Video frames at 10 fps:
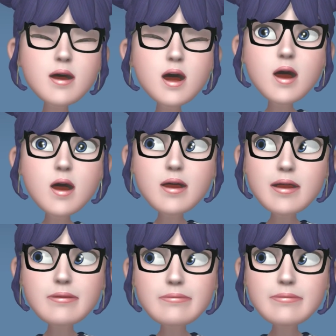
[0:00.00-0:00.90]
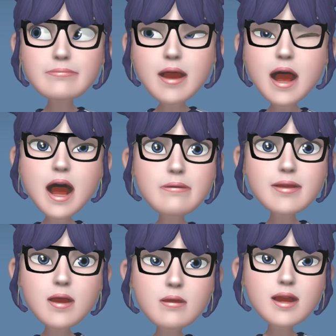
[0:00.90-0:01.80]
I'm going to
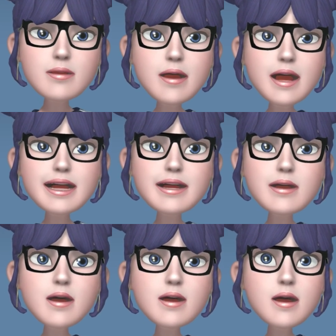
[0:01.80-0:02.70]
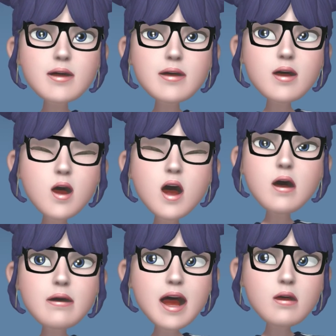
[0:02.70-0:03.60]
do what's best to claw
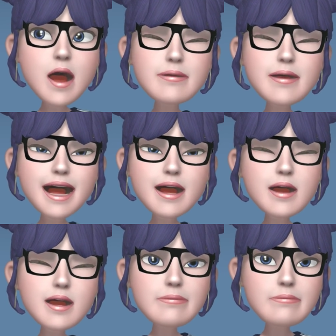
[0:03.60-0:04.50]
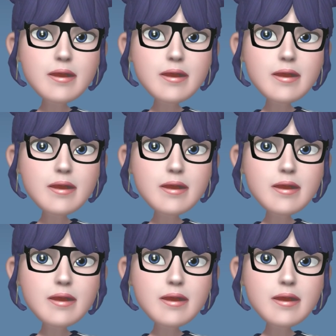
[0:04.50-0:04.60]
my way back up